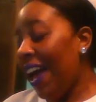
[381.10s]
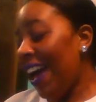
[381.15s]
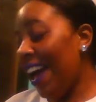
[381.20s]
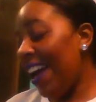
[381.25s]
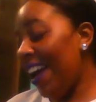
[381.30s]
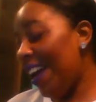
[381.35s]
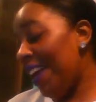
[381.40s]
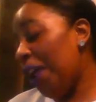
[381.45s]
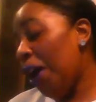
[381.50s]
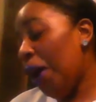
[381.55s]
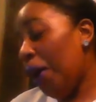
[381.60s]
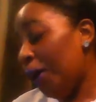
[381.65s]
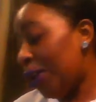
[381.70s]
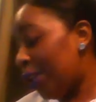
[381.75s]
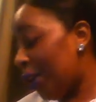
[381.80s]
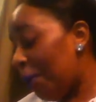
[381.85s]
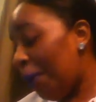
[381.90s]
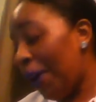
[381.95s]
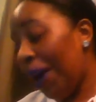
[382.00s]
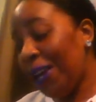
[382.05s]
And
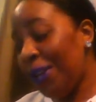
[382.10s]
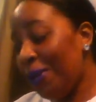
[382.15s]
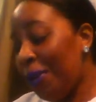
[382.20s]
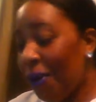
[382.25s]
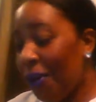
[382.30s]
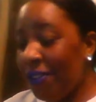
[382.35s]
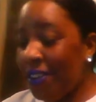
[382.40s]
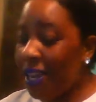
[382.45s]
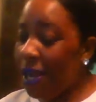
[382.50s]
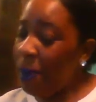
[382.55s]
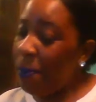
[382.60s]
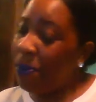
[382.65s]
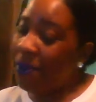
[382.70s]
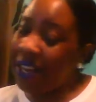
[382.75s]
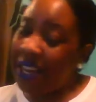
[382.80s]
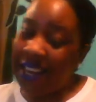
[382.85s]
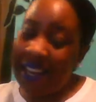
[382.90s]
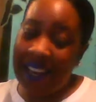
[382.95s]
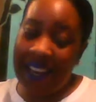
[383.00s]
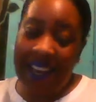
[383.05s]
so while you over here
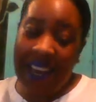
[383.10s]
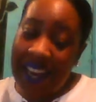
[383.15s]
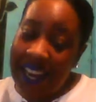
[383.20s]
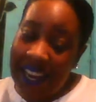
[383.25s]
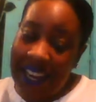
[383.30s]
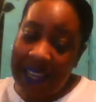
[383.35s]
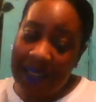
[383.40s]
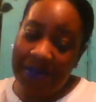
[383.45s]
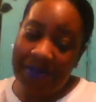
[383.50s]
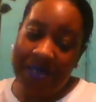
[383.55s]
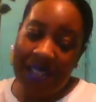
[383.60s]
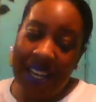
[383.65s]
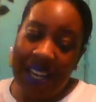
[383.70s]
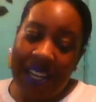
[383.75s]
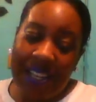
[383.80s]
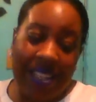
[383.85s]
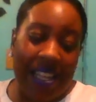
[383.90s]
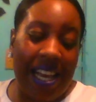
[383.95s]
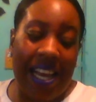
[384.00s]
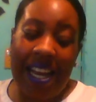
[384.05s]
playing games,
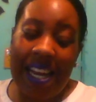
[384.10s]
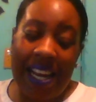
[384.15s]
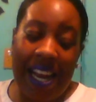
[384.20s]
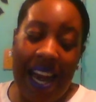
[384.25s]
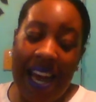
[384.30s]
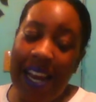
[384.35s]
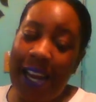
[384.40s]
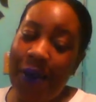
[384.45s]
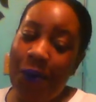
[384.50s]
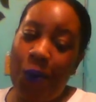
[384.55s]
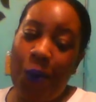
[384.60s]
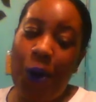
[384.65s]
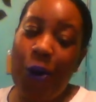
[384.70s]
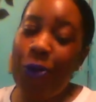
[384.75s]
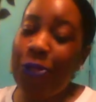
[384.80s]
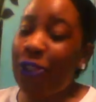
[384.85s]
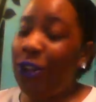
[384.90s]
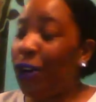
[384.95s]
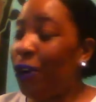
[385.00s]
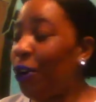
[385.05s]
thinking I ain't
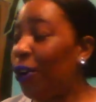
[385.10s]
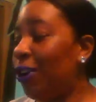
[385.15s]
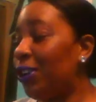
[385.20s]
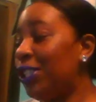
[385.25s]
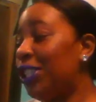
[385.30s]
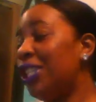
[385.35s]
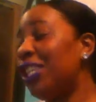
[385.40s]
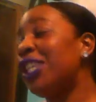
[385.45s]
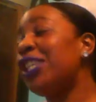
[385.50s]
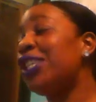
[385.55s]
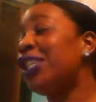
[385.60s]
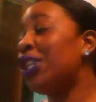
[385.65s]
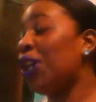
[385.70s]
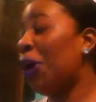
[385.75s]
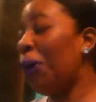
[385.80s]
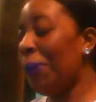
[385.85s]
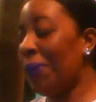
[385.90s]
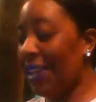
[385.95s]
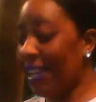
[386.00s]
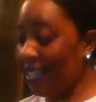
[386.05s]
worth it all, she's
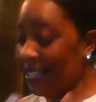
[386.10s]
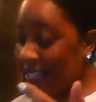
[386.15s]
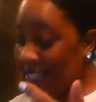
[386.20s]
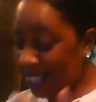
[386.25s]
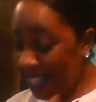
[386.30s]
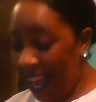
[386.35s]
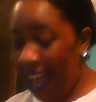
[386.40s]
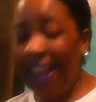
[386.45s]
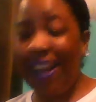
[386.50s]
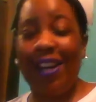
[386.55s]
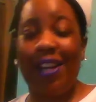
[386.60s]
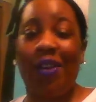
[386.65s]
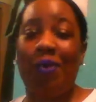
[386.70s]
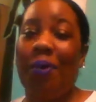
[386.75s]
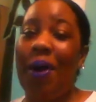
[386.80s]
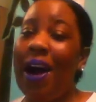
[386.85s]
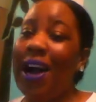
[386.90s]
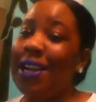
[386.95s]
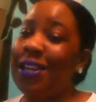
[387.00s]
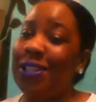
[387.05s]
showing me exactly
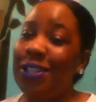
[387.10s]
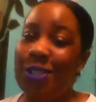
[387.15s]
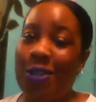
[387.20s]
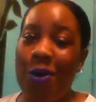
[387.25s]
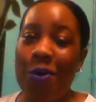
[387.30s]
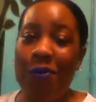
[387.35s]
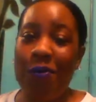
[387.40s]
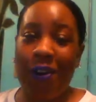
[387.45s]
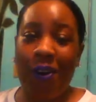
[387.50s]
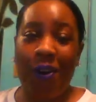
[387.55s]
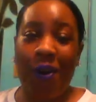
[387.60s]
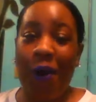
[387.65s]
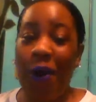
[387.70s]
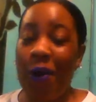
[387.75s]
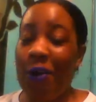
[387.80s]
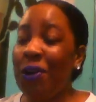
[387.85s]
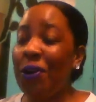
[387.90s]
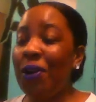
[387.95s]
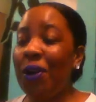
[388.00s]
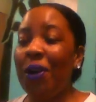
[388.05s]
why I deserve it all,
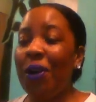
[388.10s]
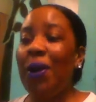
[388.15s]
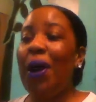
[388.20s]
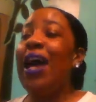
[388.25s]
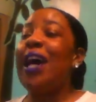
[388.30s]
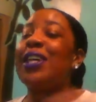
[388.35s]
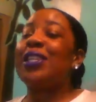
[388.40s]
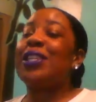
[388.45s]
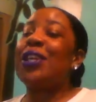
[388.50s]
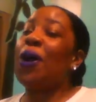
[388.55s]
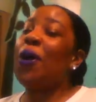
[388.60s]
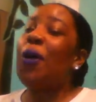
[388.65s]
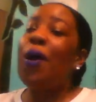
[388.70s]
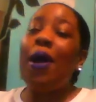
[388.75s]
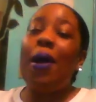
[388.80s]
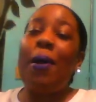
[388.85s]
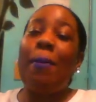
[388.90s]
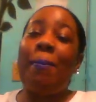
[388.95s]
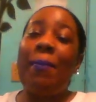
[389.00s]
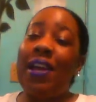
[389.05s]
you know? So
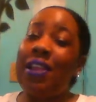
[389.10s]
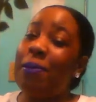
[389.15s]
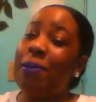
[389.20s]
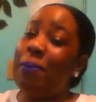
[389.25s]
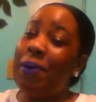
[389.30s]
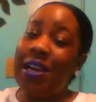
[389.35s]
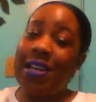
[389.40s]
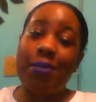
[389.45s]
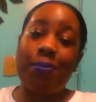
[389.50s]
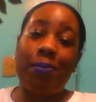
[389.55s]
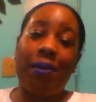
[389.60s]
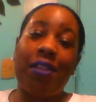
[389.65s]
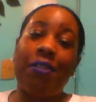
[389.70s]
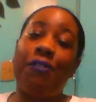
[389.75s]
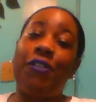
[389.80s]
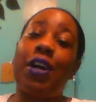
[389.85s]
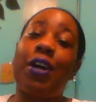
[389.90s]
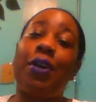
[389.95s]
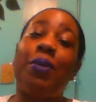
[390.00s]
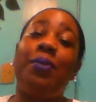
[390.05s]
may the best
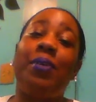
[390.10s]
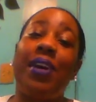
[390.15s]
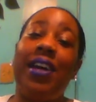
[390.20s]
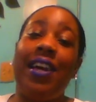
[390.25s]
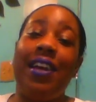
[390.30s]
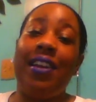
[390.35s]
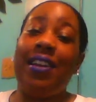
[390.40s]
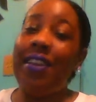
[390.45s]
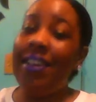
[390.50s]
motherfucker win.